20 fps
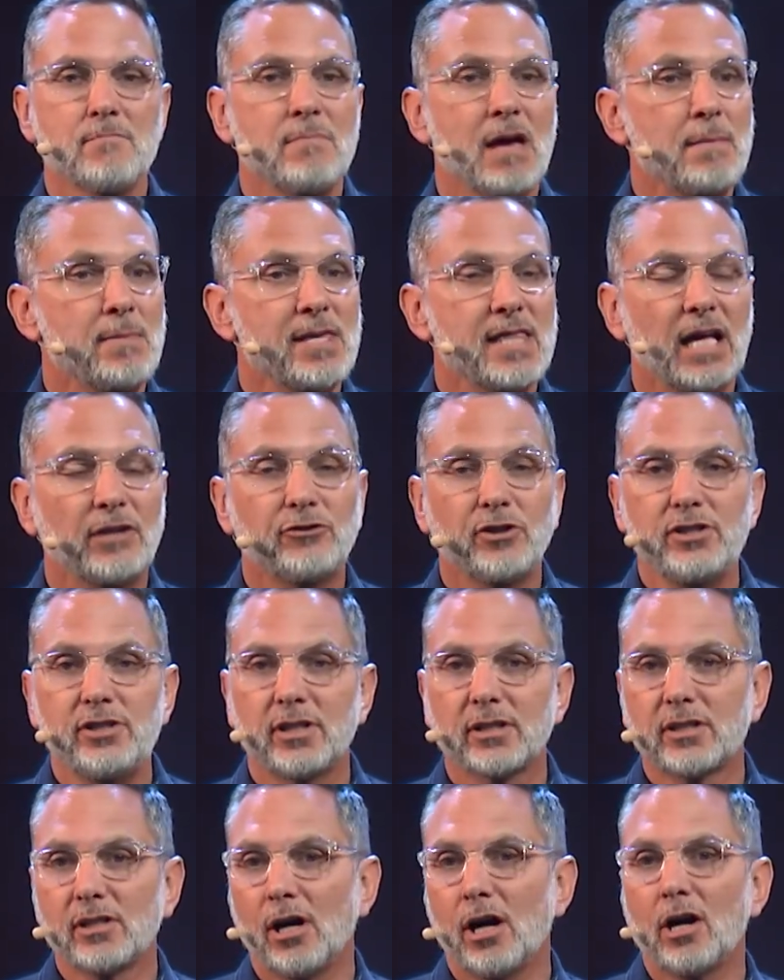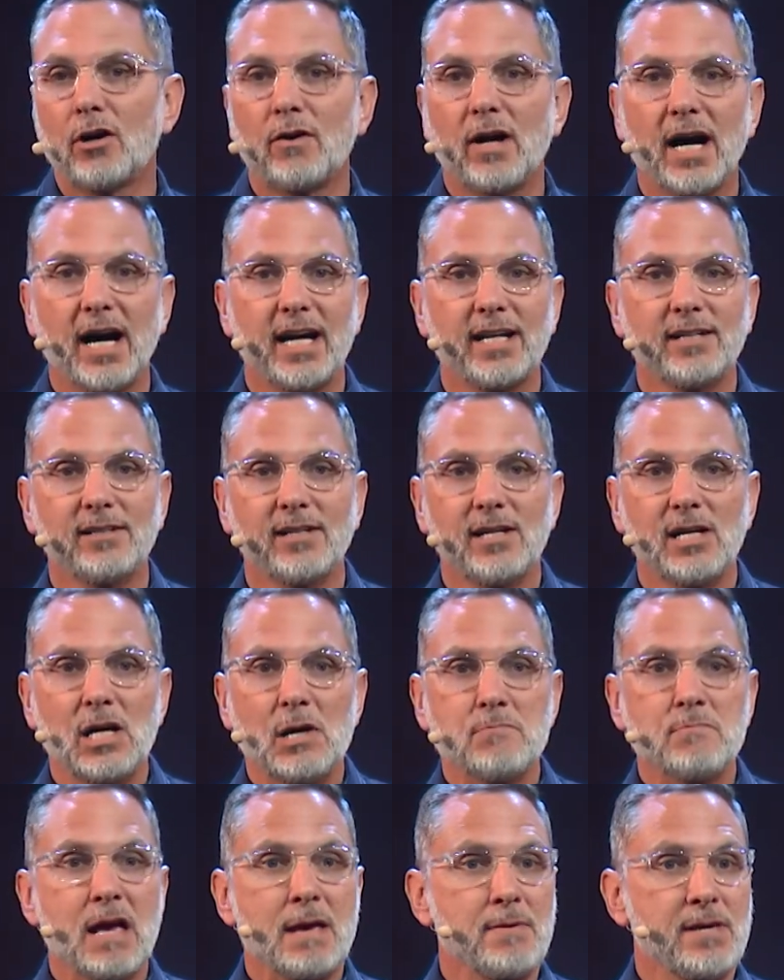Maybe that's in your car ride.
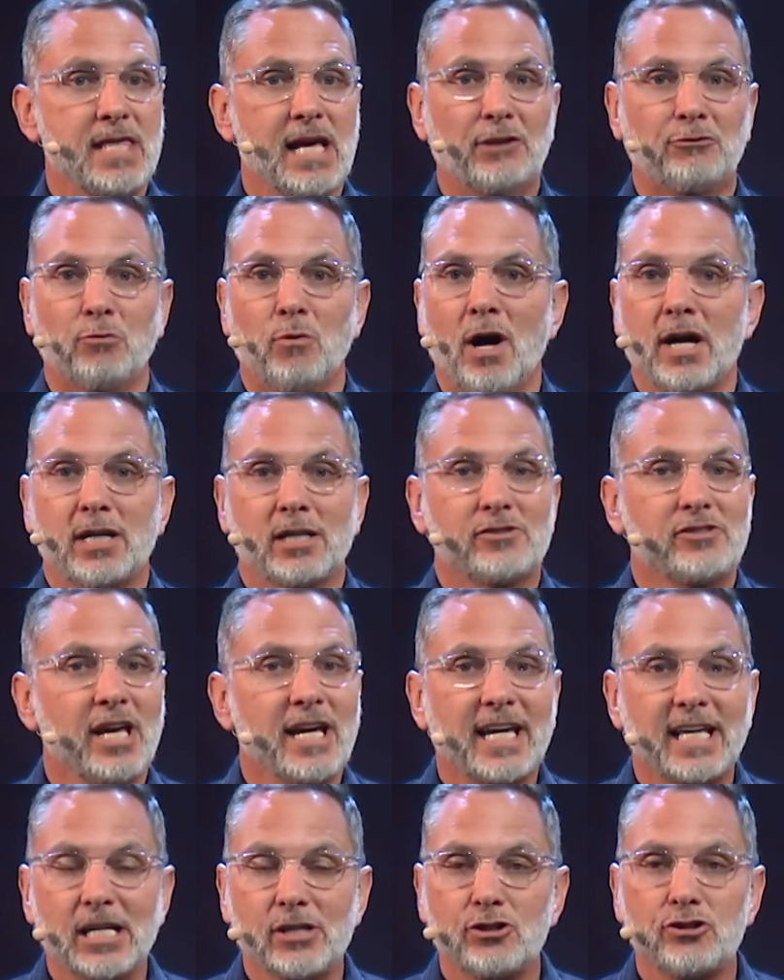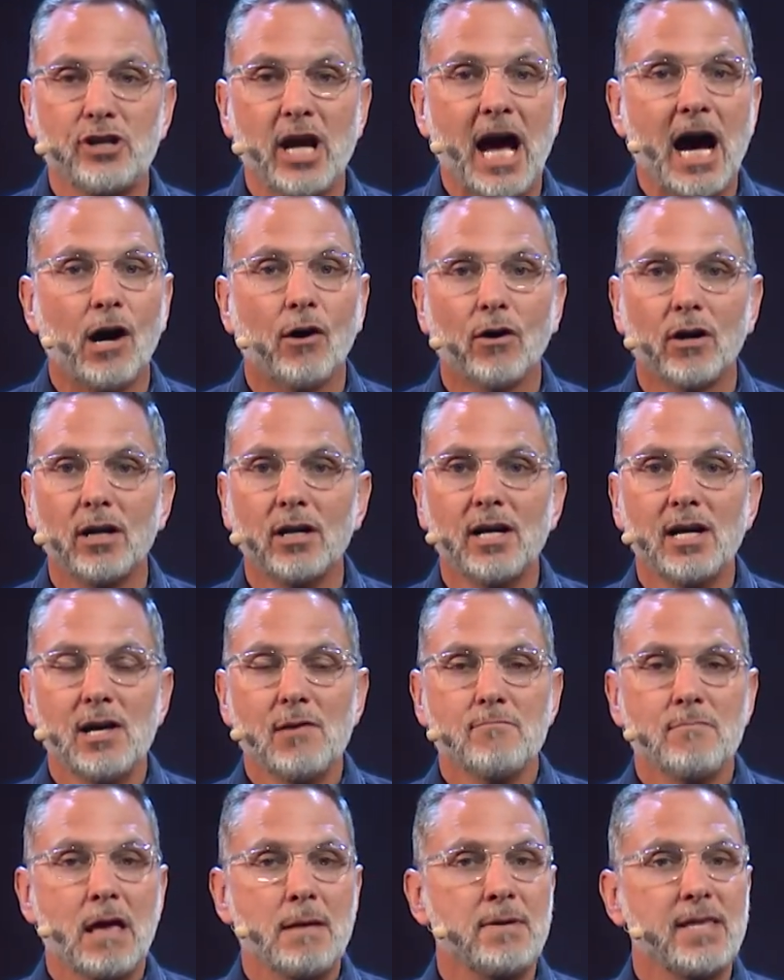Maybe that's why you're taking a shower.
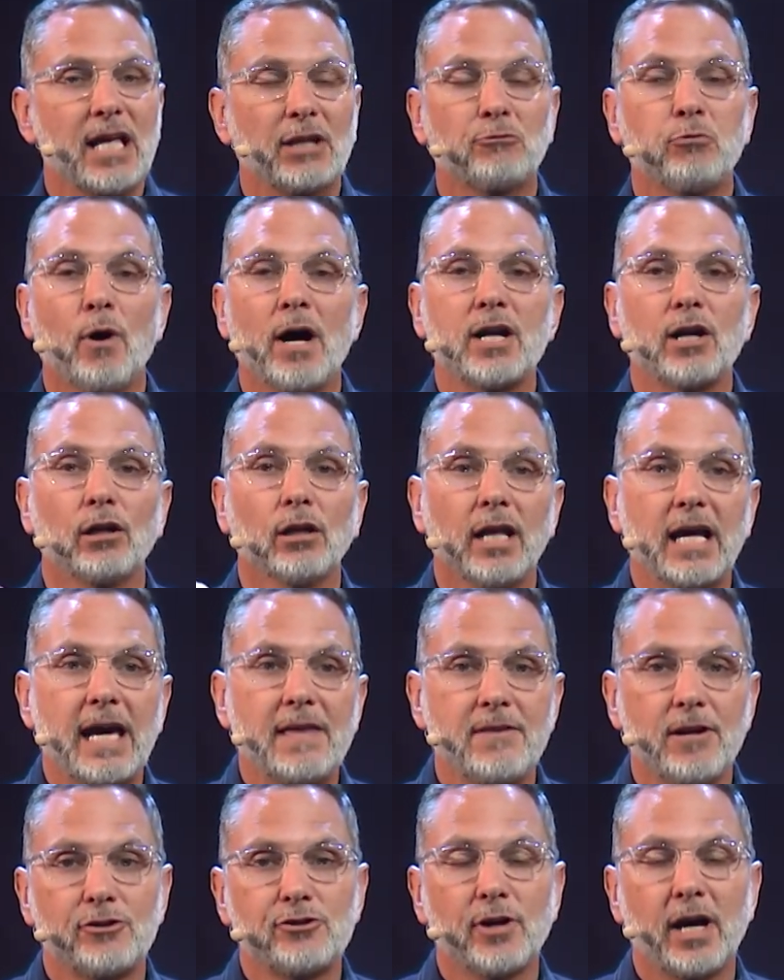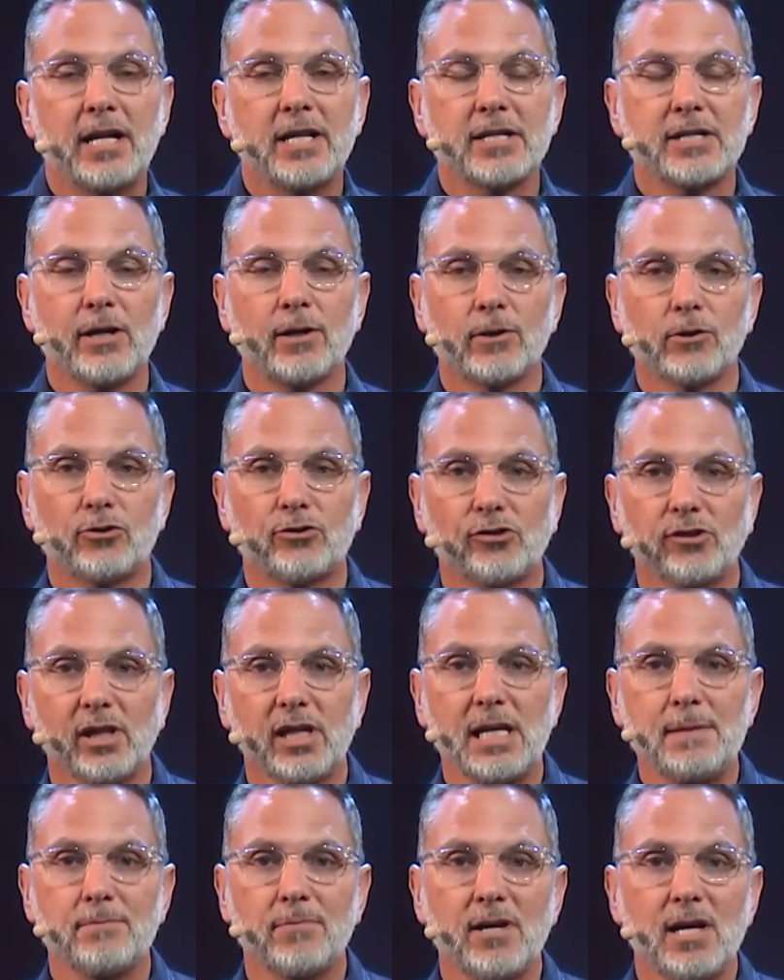Maybe that's why you're laying there trying to go to
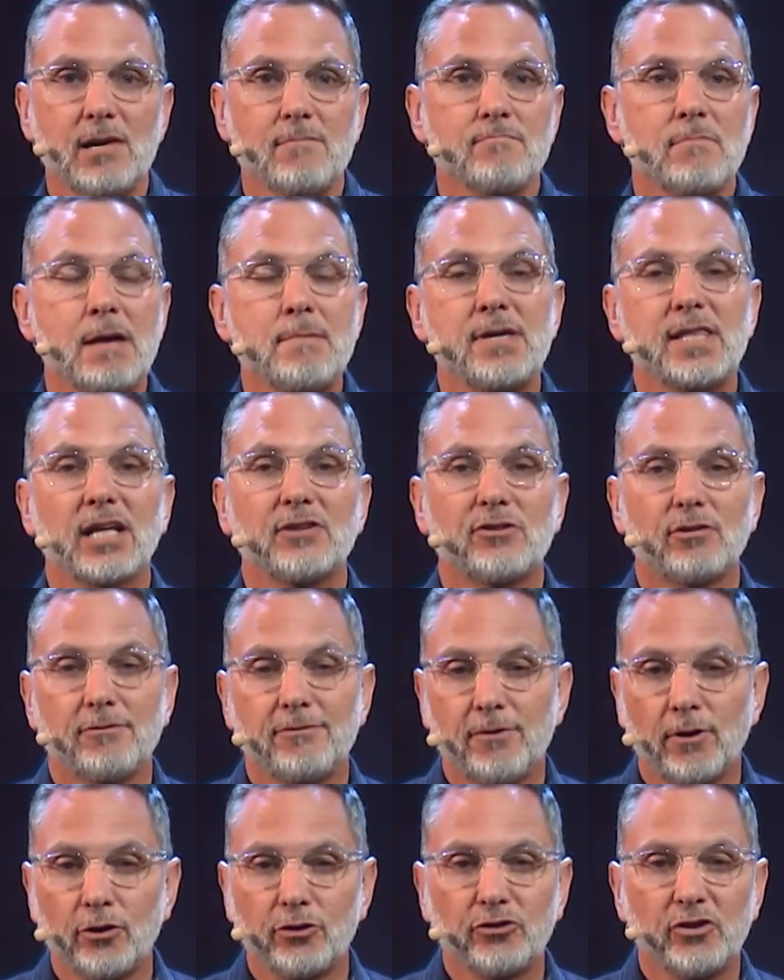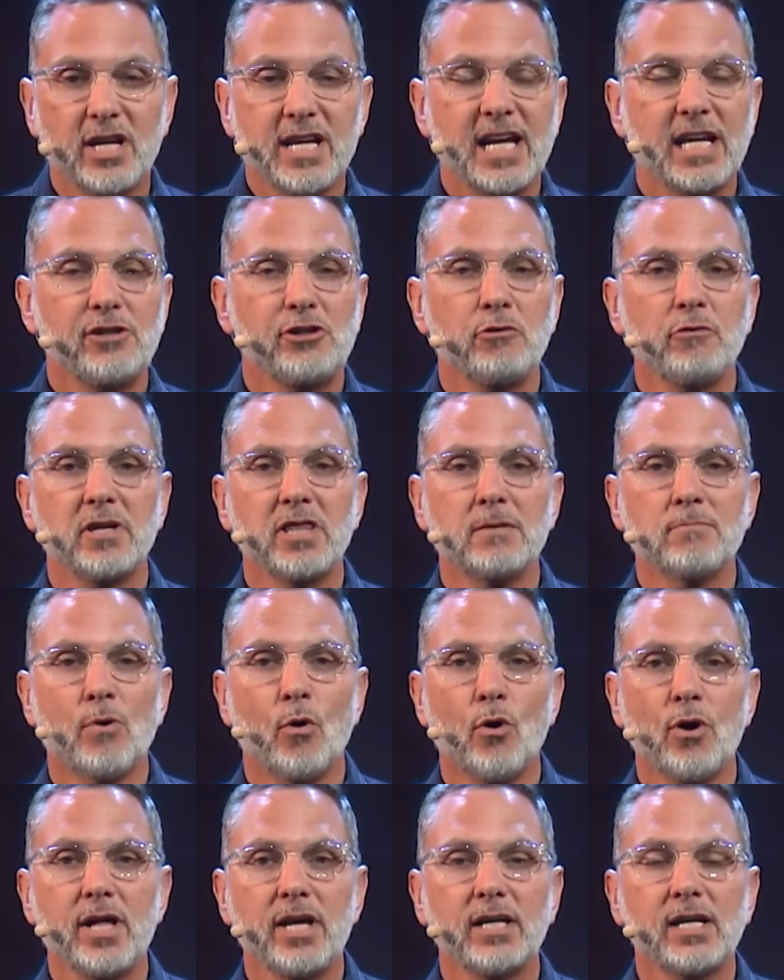sleep. Maybe that's the first thing you do in the
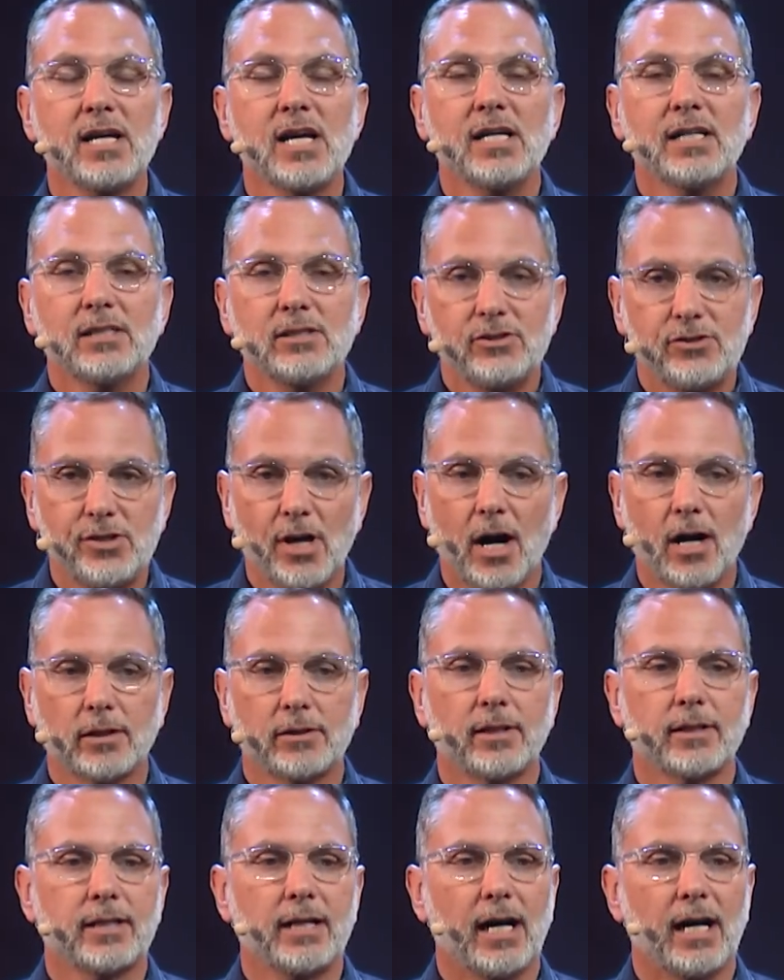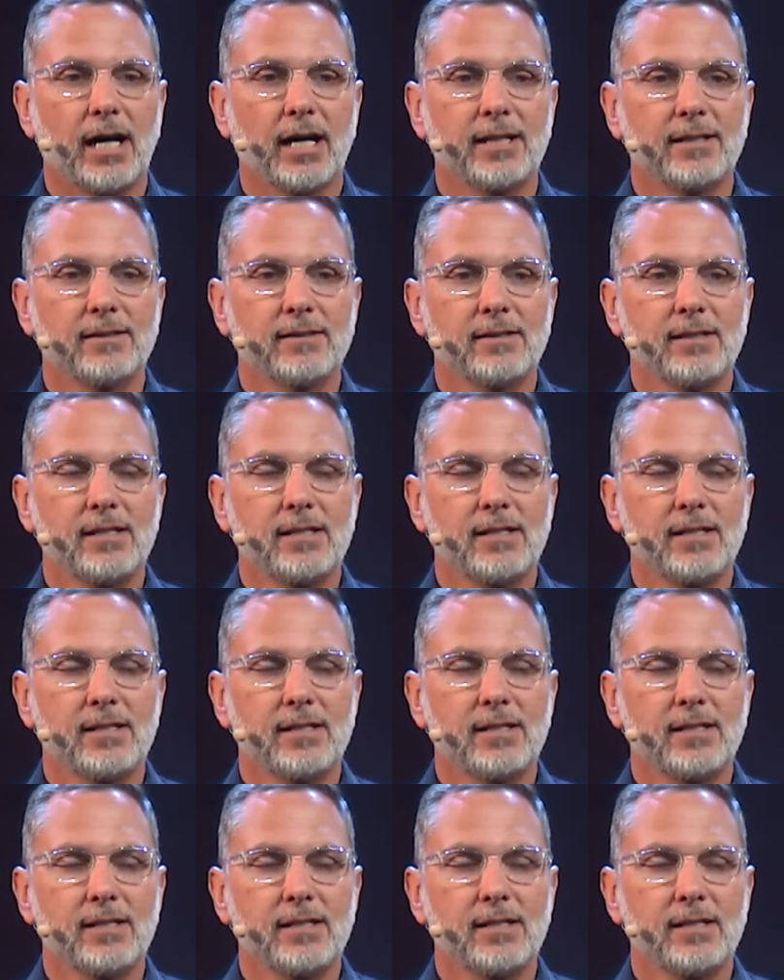morning. Talk to God.